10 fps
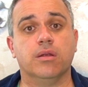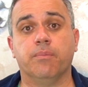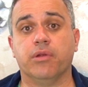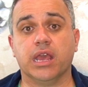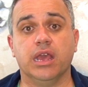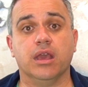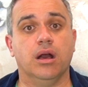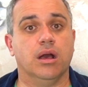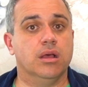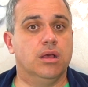bringing
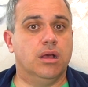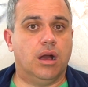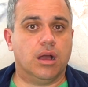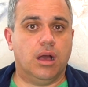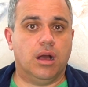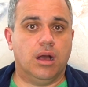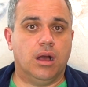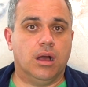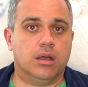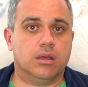a
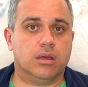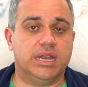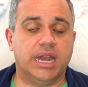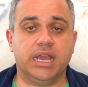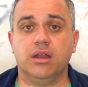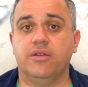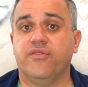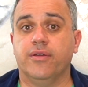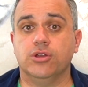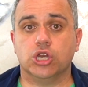Connecticut
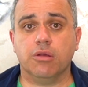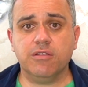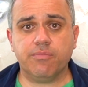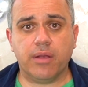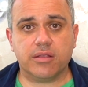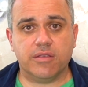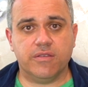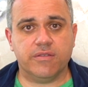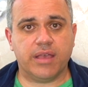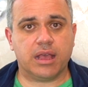Unfair Insurance
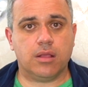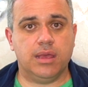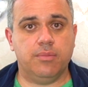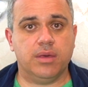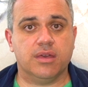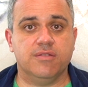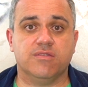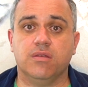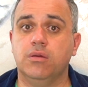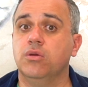Practices Act claim
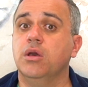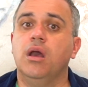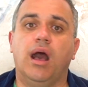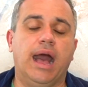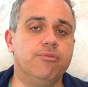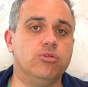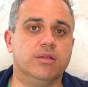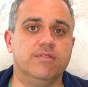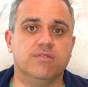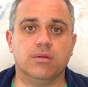against you. I will
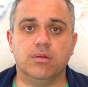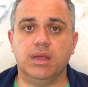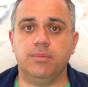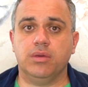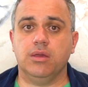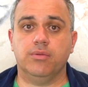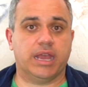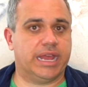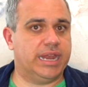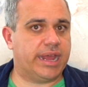consider naming you in a
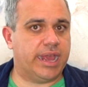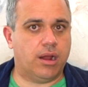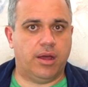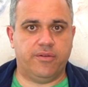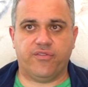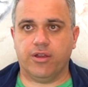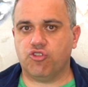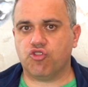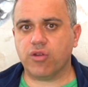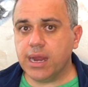Connecticut Unfair
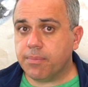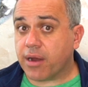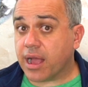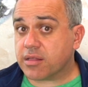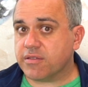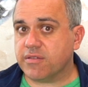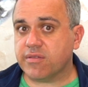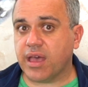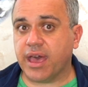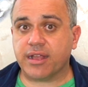Trade
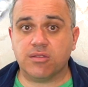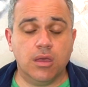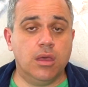Practices Act.